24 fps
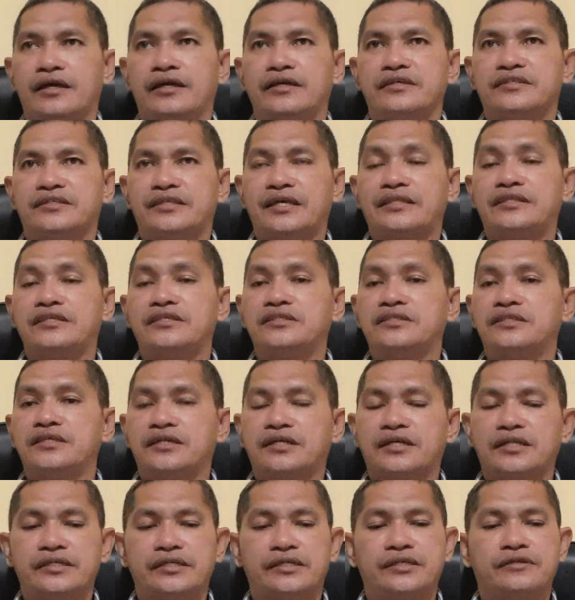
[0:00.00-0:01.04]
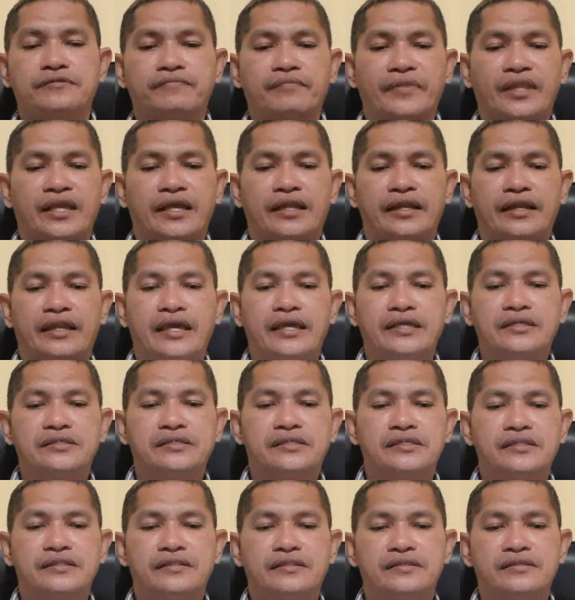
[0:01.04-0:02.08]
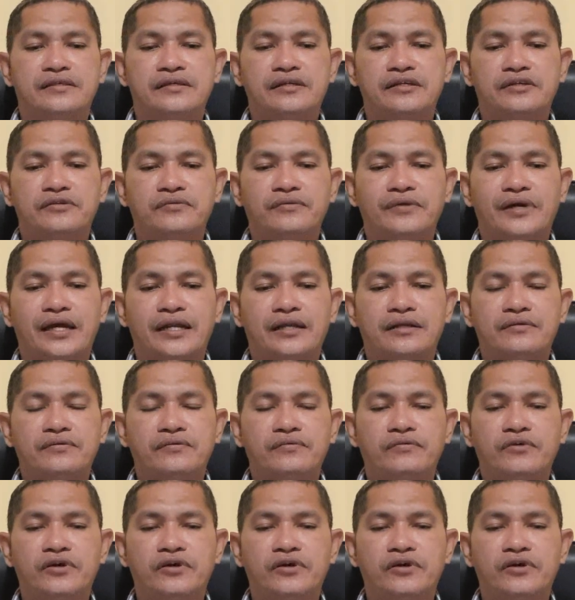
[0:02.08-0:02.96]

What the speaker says: statistically. Next, third one